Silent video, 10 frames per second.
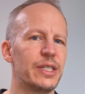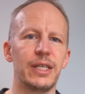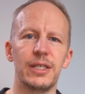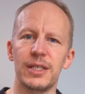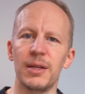
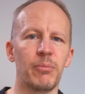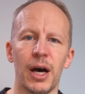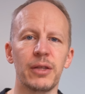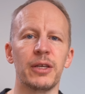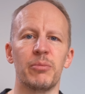digital
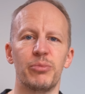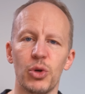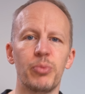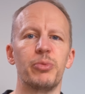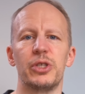money and
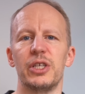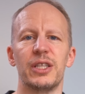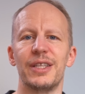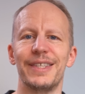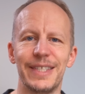property
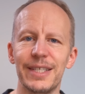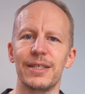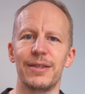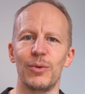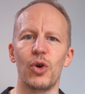in the
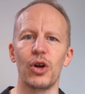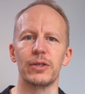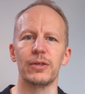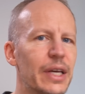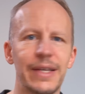digital
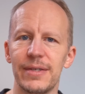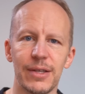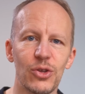world. Is it